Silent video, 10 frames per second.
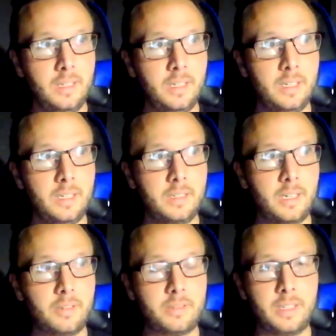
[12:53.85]
And
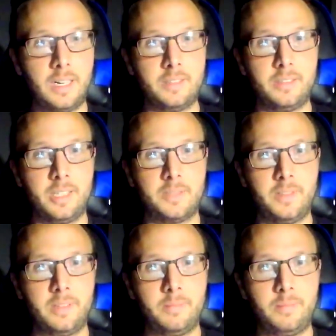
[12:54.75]
I'll see you guys in the next
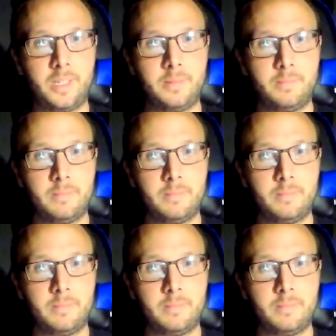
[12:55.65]
video. Bye.